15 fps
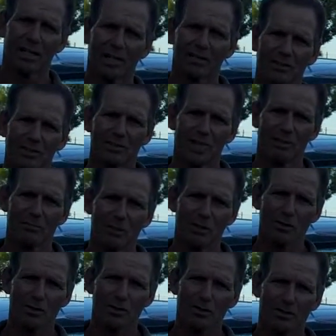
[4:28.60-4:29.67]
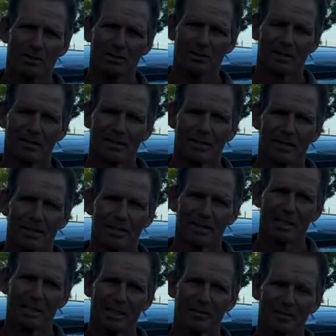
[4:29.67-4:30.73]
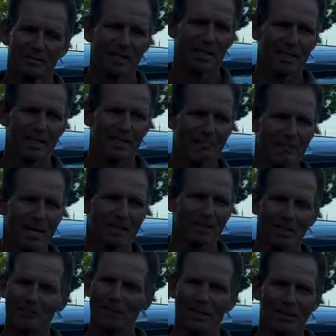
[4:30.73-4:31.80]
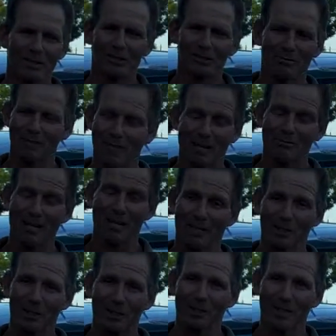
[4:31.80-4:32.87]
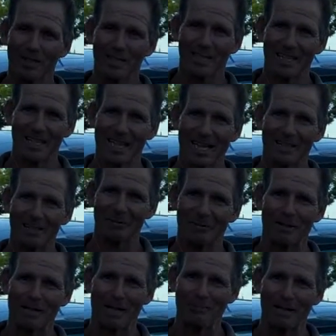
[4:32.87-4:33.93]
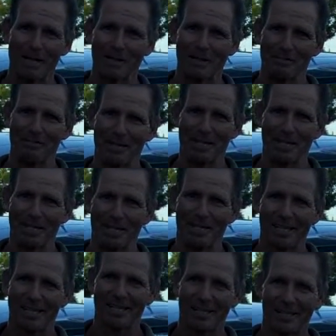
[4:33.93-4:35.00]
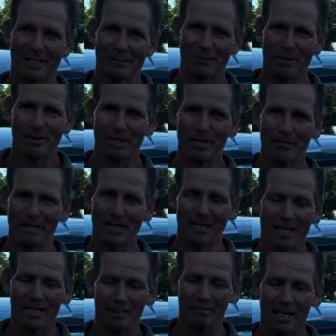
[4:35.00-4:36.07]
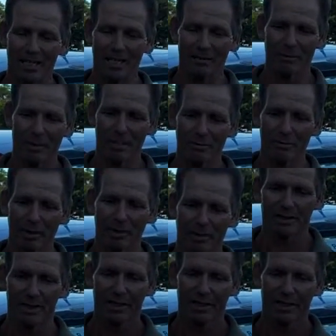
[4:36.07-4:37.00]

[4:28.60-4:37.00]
at the numbers, if they did make some money off of it, I'm not sure where they made the money, where they made any money with it. But